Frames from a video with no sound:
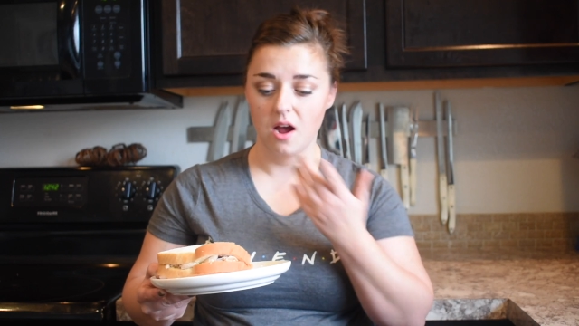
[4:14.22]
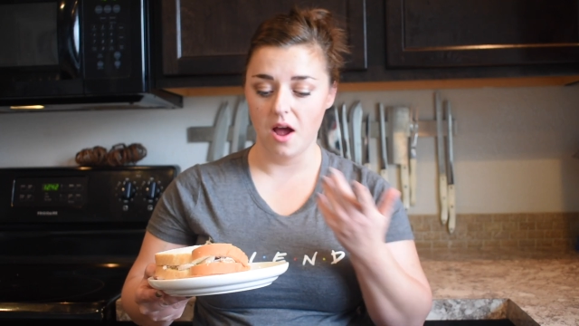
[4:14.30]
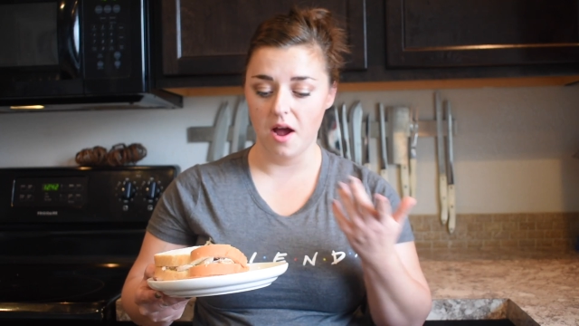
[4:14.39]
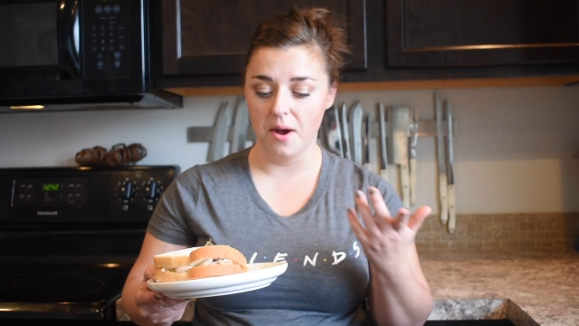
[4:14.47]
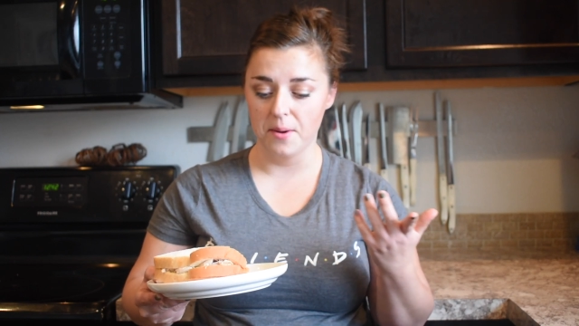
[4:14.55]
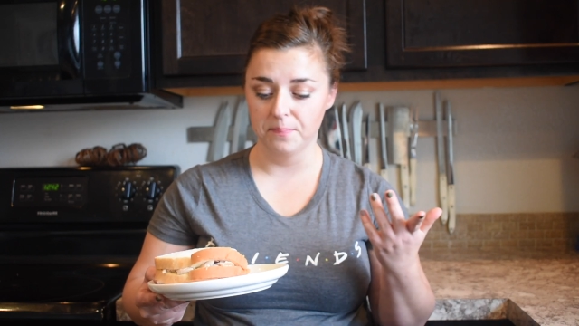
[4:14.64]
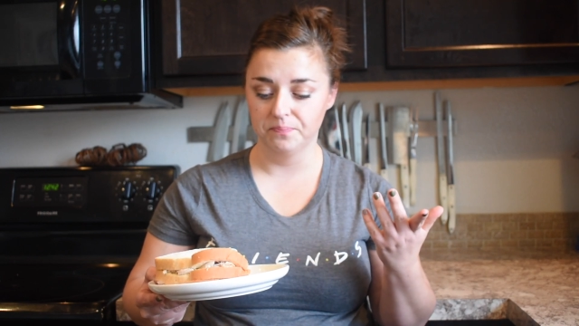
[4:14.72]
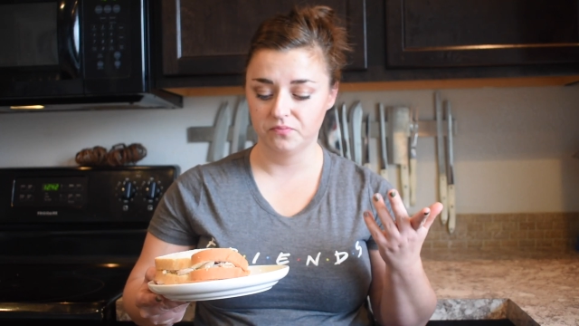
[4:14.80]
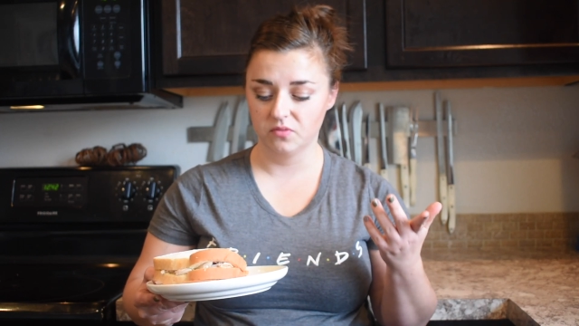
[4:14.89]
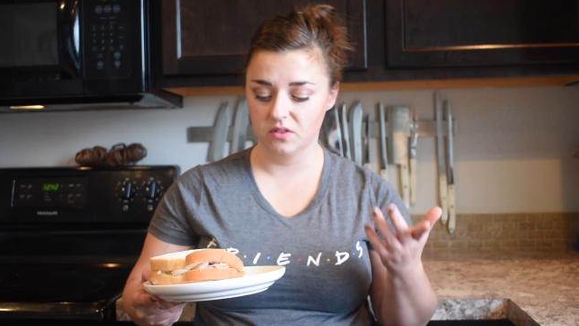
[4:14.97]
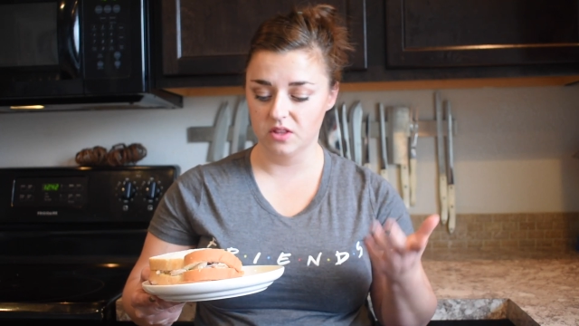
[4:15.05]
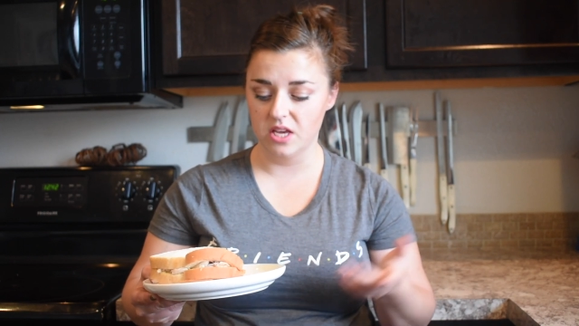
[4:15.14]
Um,
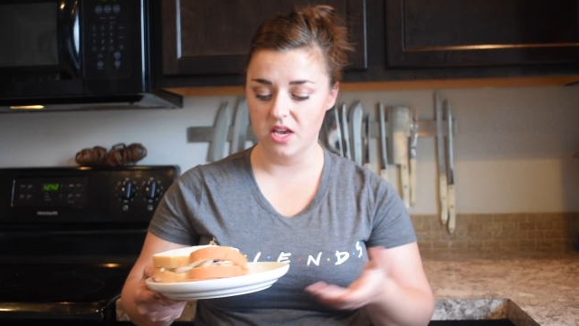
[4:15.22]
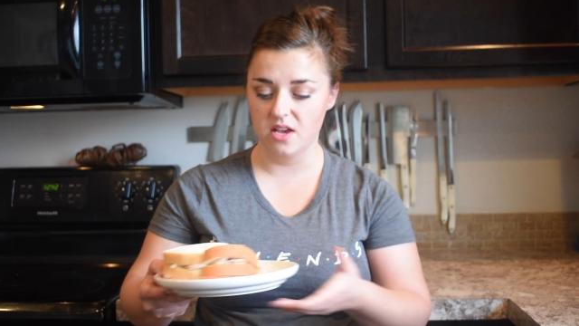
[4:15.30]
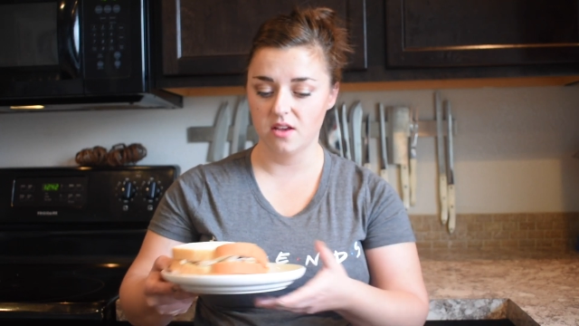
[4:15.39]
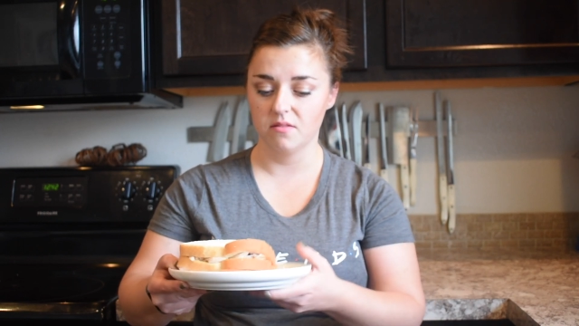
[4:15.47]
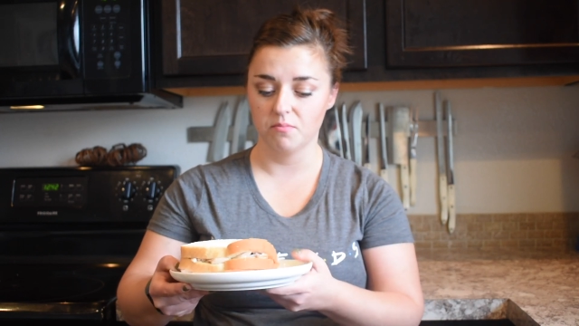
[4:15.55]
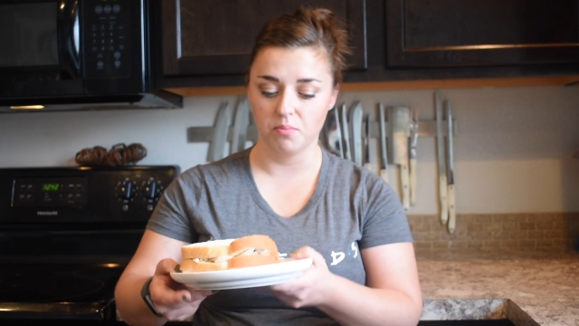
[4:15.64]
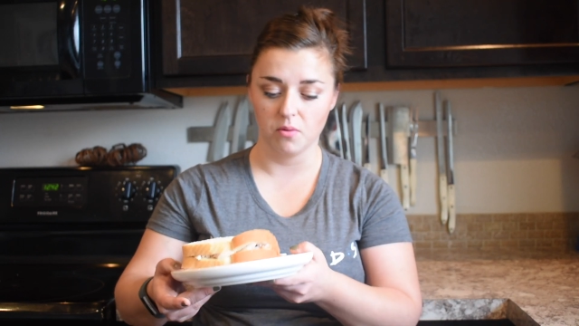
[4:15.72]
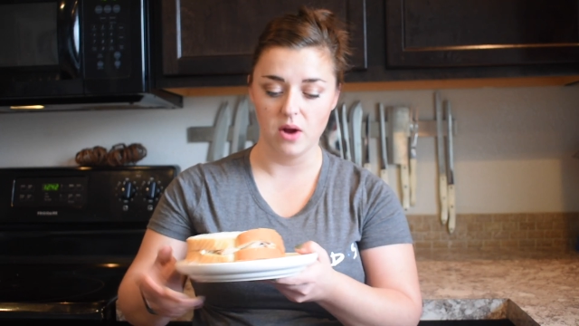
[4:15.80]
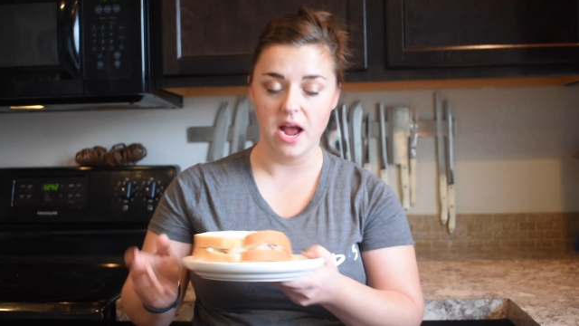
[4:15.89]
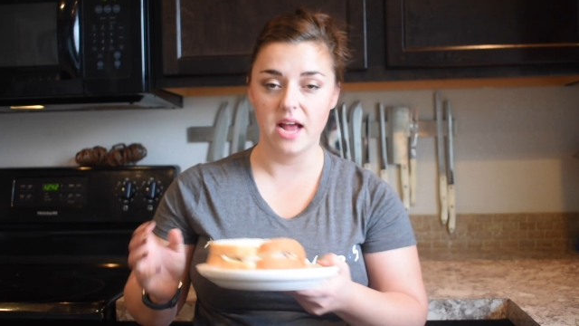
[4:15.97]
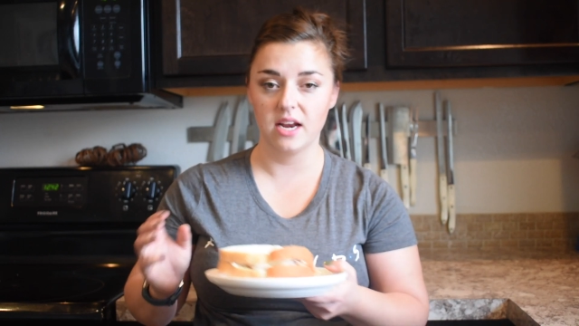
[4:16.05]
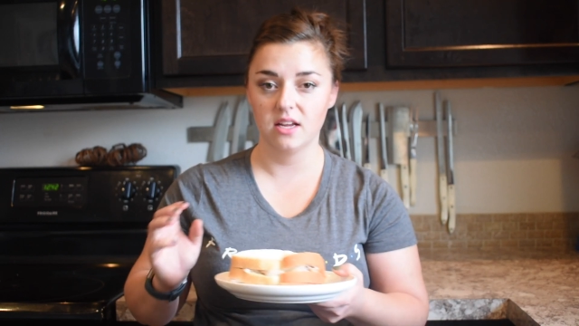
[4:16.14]
the
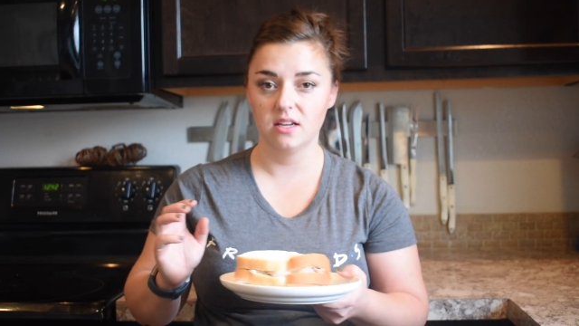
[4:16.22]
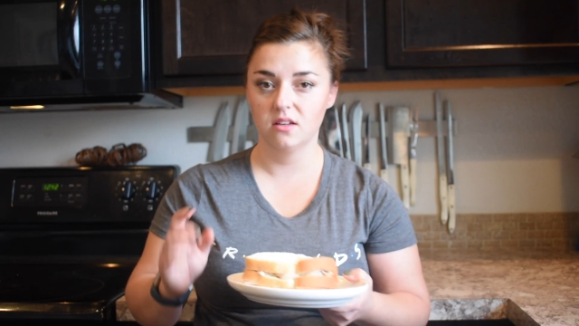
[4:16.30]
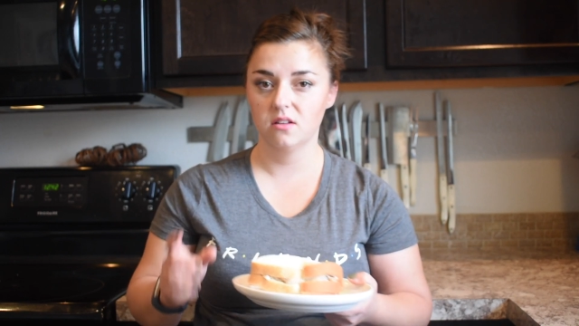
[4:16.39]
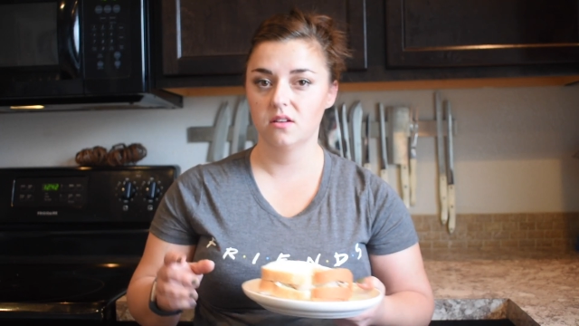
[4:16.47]
bread